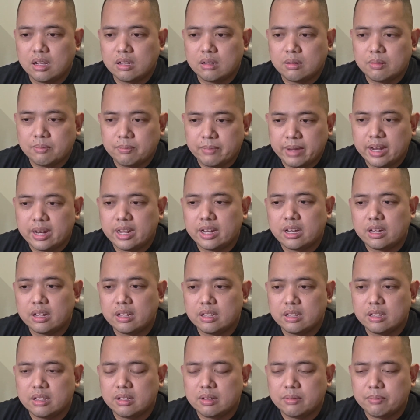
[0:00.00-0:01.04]

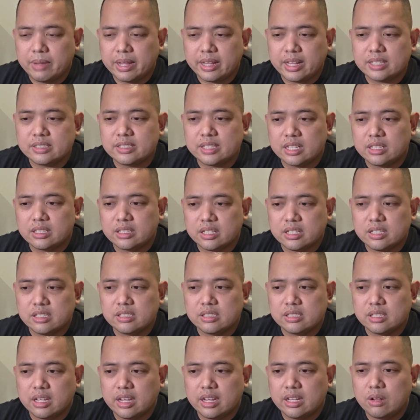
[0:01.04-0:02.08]
made that
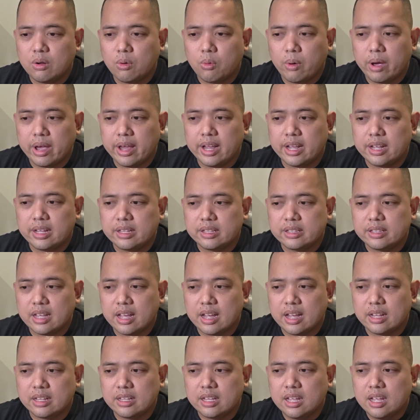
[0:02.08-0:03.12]
sentence in a way
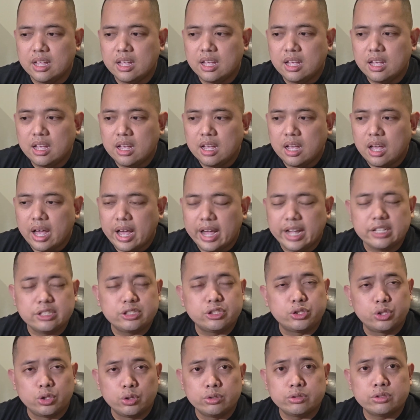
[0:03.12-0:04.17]
that I
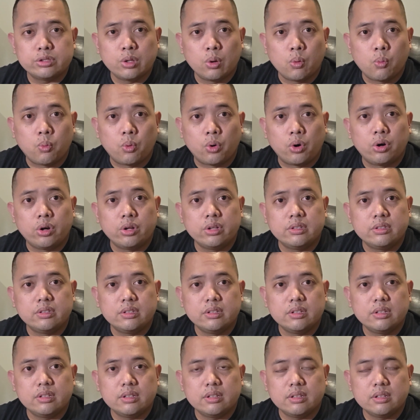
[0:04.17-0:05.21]
choose the word
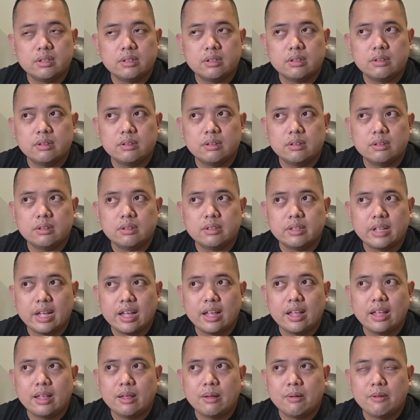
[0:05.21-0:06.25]

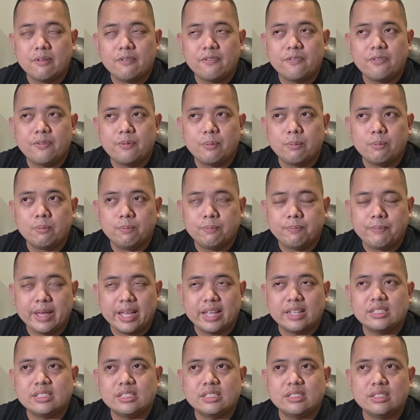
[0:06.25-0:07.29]
that
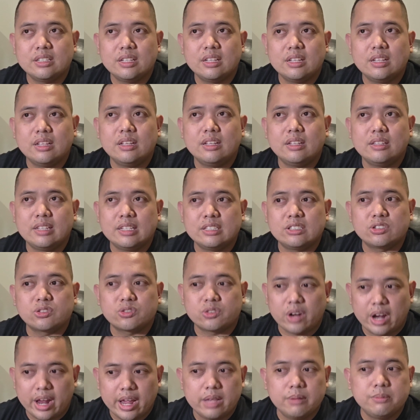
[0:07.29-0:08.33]
best
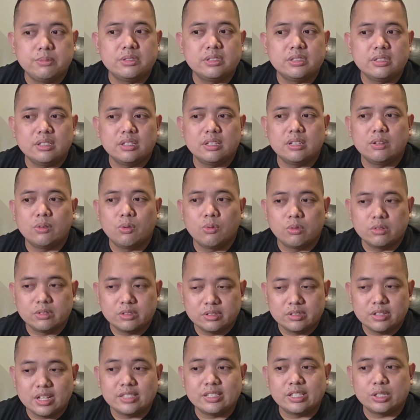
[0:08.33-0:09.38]
describes
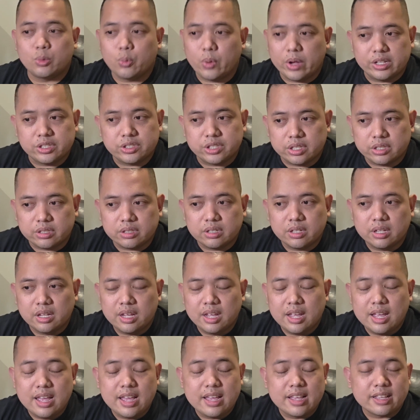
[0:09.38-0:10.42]
the situation.
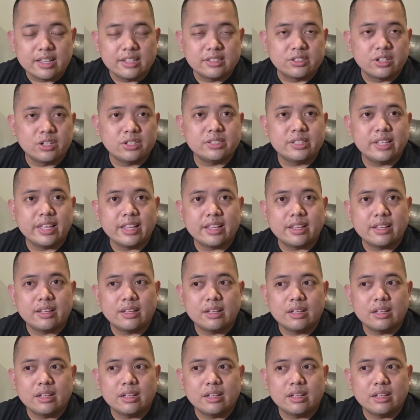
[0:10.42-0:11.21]
Because there's like,